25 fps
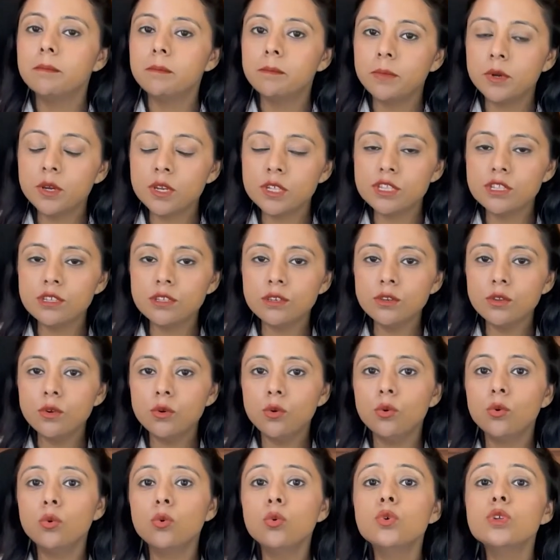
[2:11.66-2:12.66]
Person
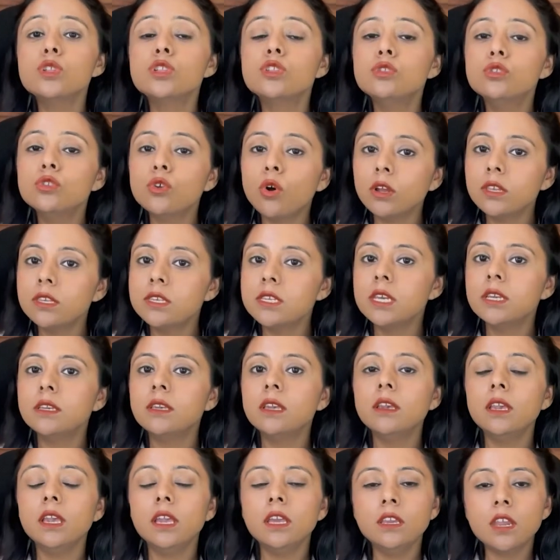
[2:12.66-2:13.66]
who is not
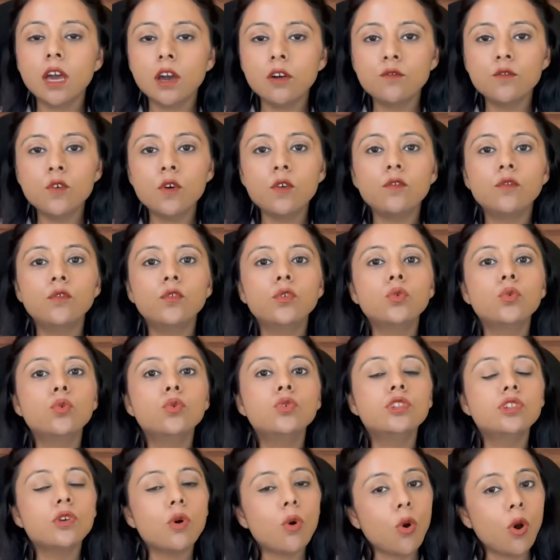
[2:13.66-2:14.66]
taking enough of
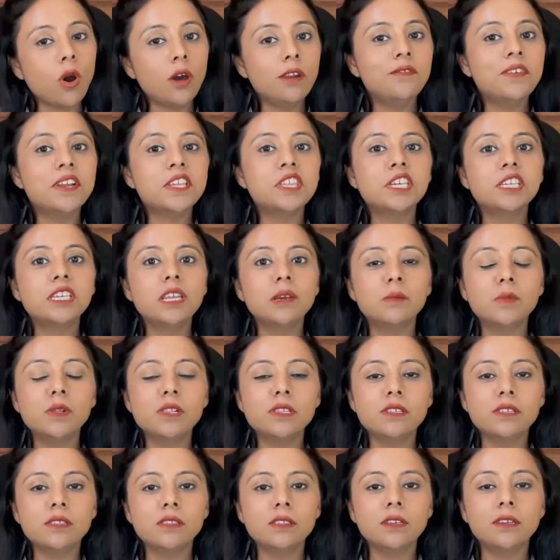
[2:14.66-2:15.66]
fruits or
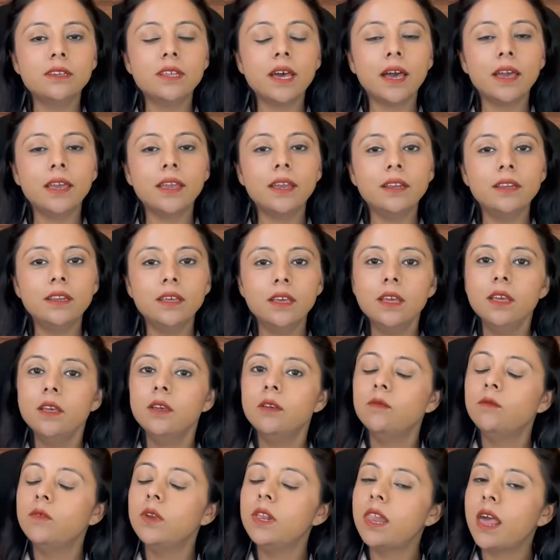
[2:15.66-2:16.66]
vegetables in the diet
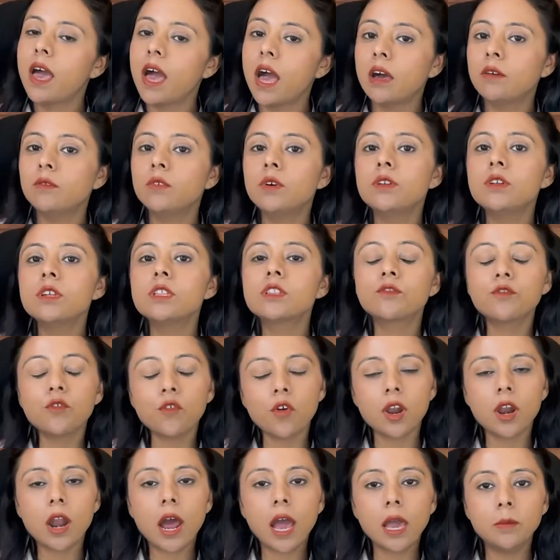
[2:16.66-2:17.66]
will have a risk
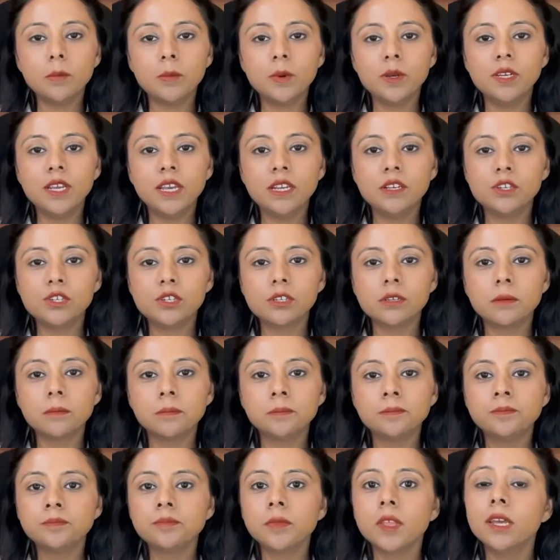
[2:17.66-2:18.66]
for hypertension.
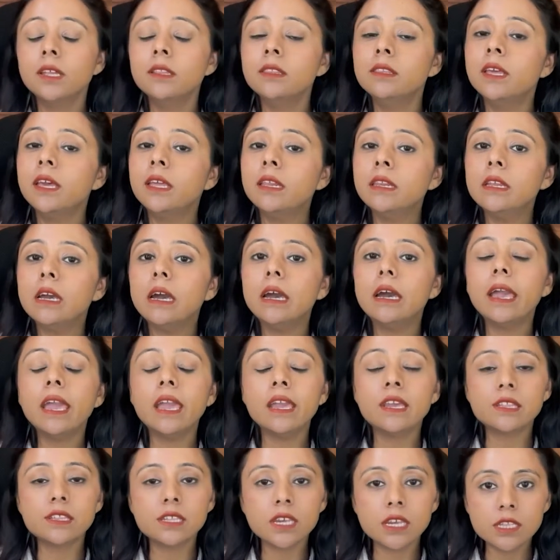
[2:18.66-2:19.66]
Then
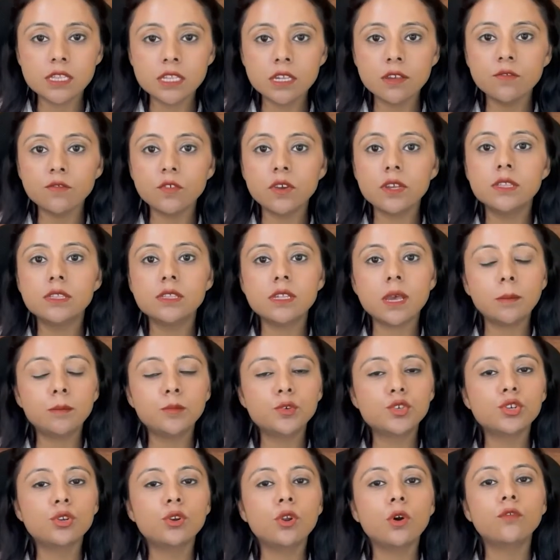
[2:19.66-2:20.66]
excessive
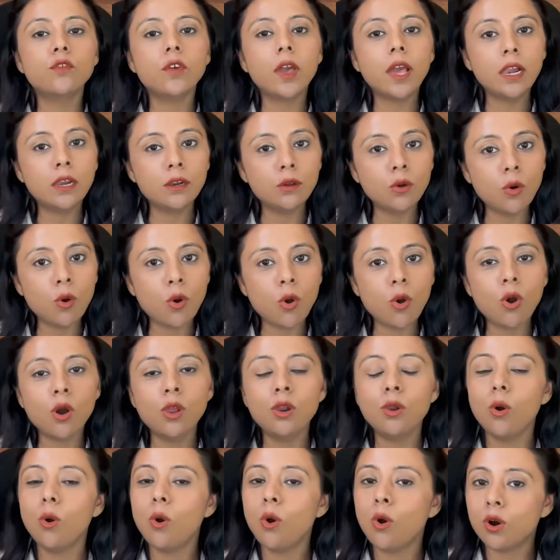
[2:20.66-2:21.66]
consumption of
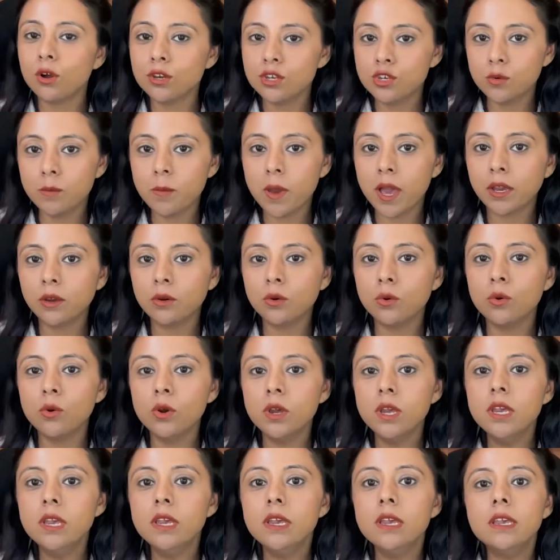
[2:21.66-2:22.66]
alcohol or
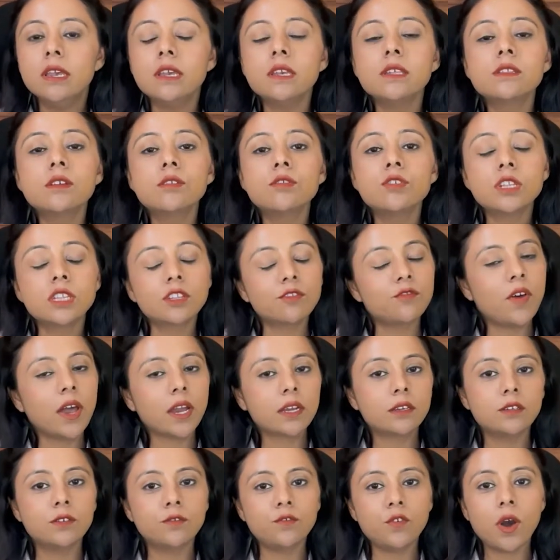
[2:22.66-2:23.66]
tobacco is a risk
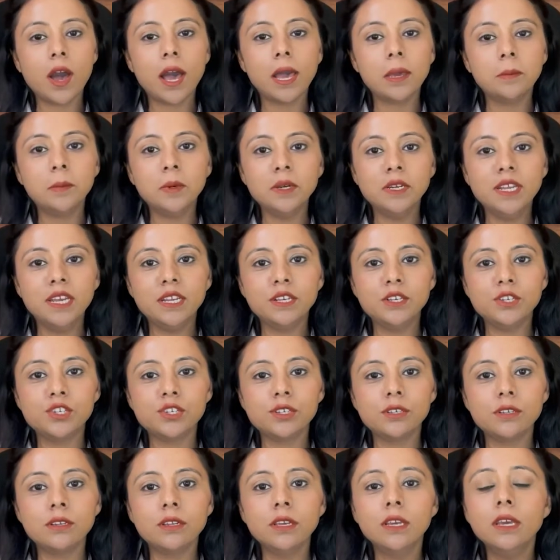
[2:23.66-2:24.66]
factor for
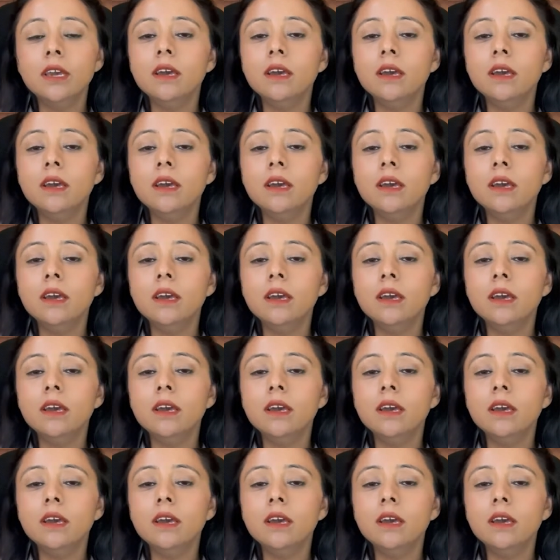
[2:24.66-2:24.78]
hypertension.